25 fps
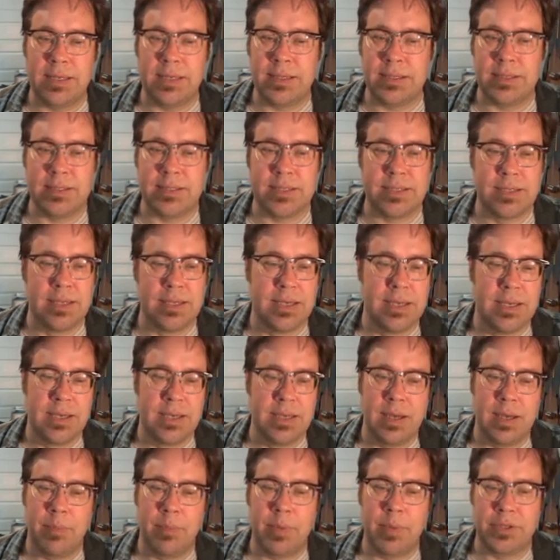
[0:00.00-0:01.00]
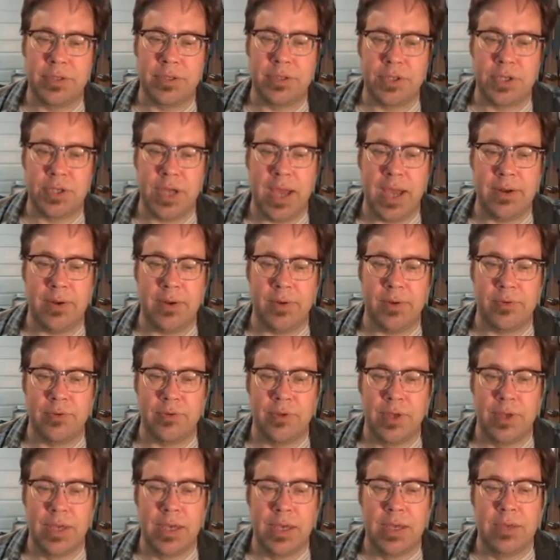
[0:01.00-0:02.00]
is a bunch of shadows.
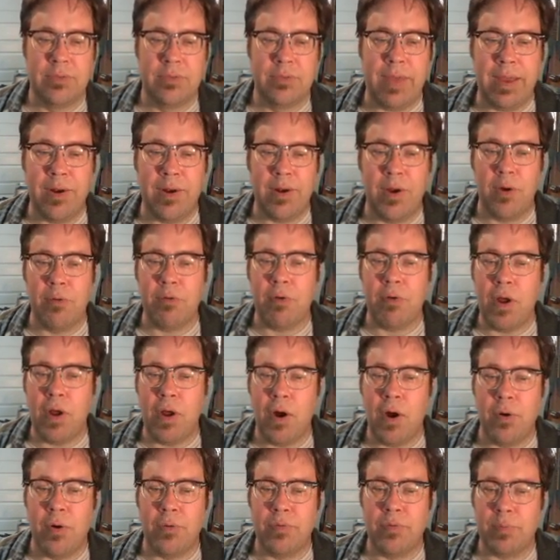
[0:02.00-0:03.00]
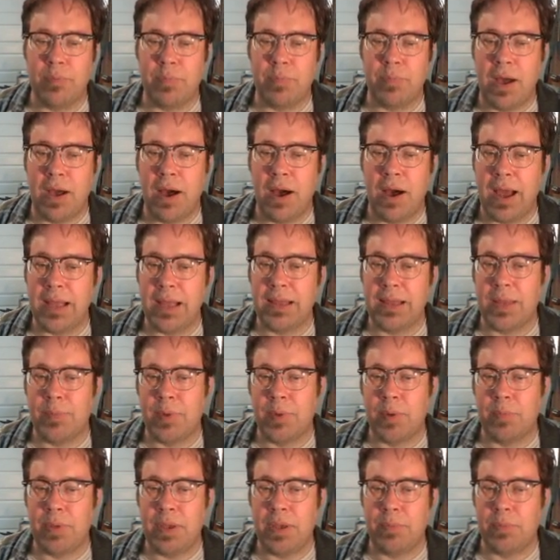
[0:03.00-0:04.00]
They don't know that behind them
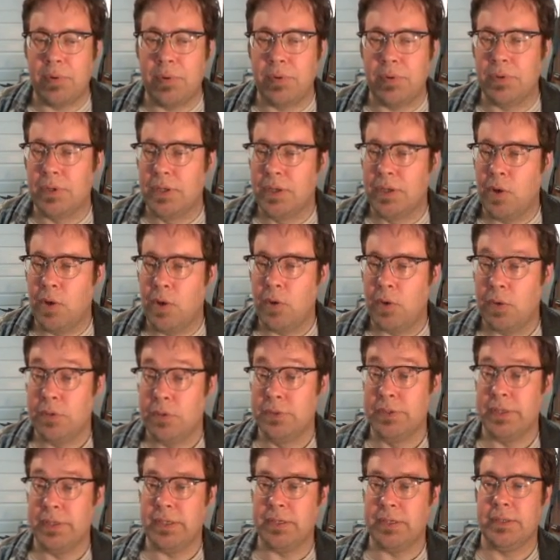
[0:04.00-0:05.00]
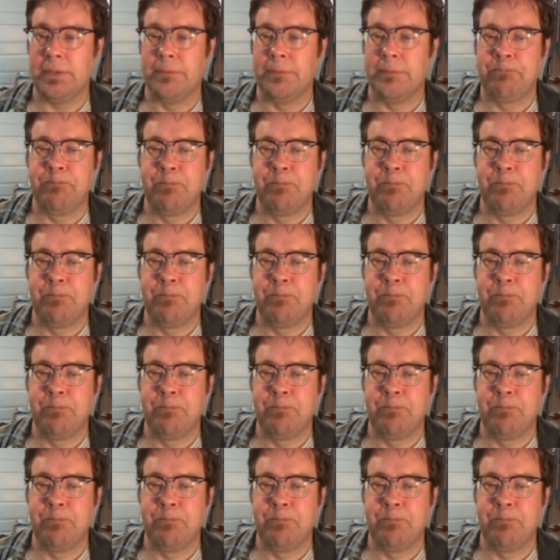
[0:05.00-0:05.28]
are people holding